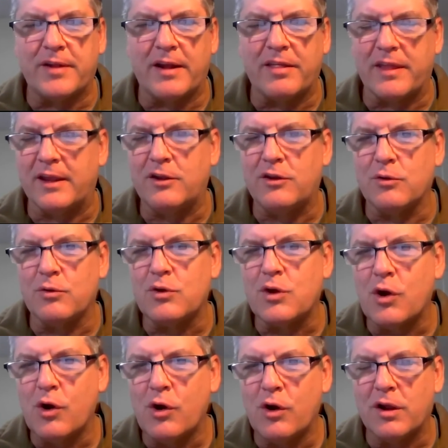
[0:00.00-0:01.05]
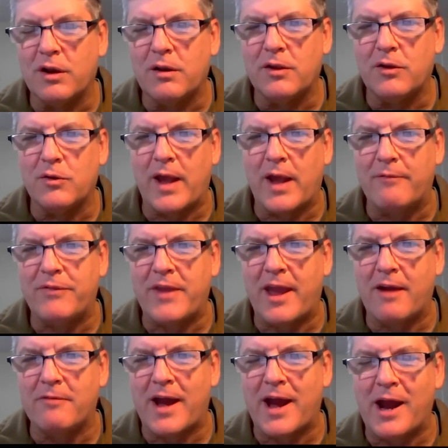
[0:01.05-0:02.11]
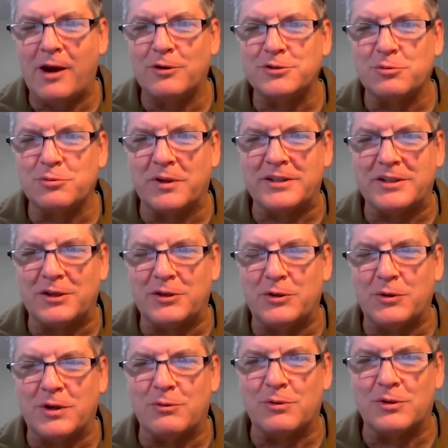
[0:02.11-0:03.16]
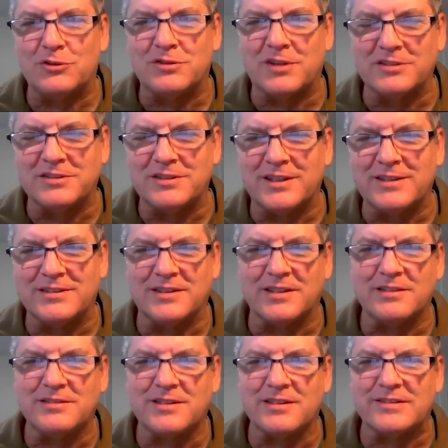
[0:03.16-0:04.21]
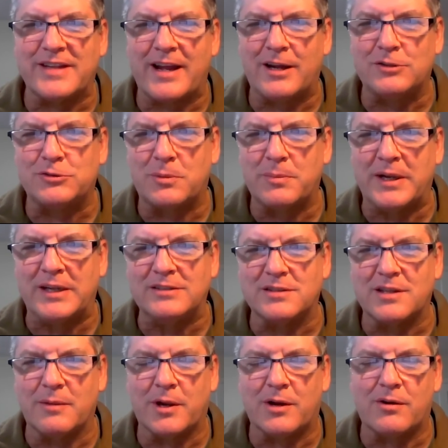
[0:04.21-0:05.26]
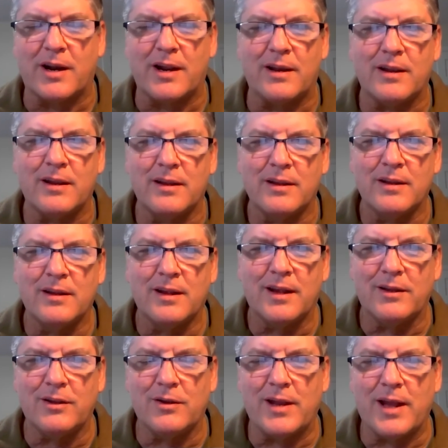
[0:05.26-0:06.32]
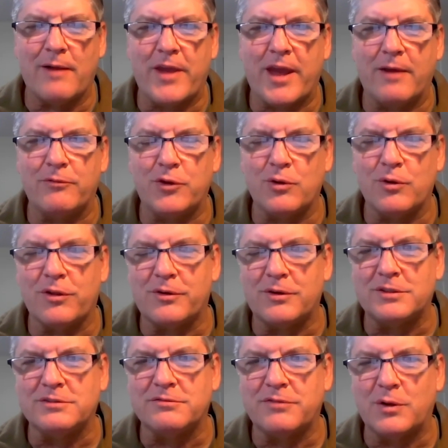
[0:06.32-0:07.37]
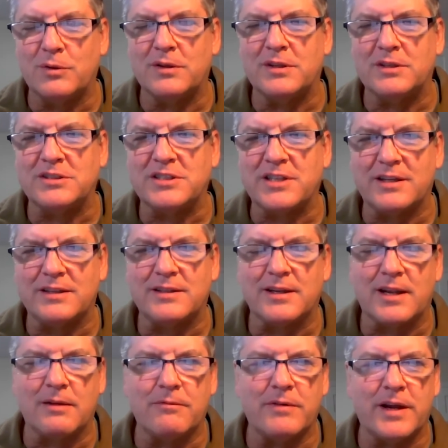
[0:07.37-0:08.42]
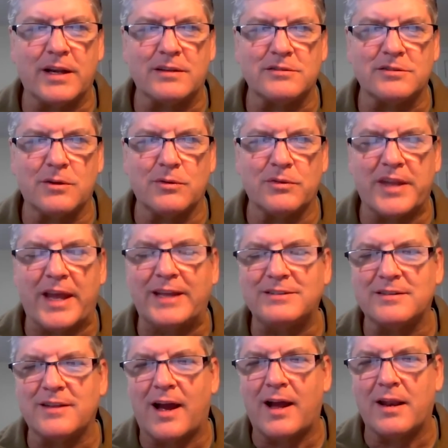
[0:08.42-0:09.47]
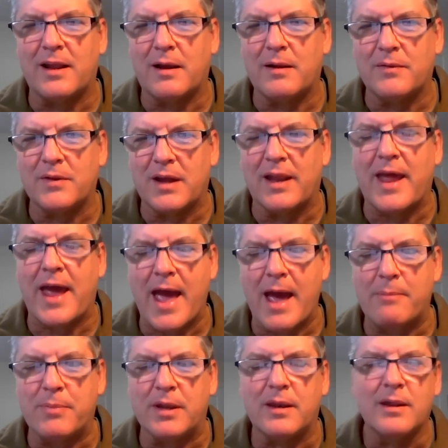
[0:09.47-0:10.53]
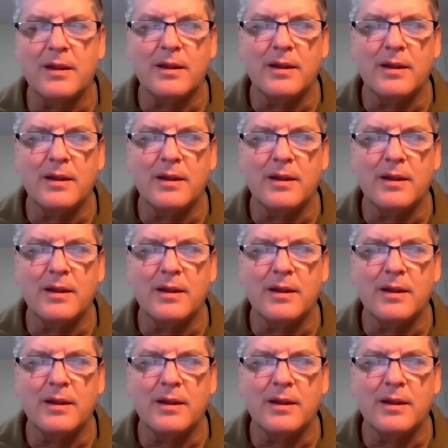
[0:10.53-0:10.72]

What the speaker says: I think you could. You have to have a House willing to do it, which doesn't exist because the House remains Democrat, and you'd have to have 2/3 vote in the Senate to convict. So that's not going to happen.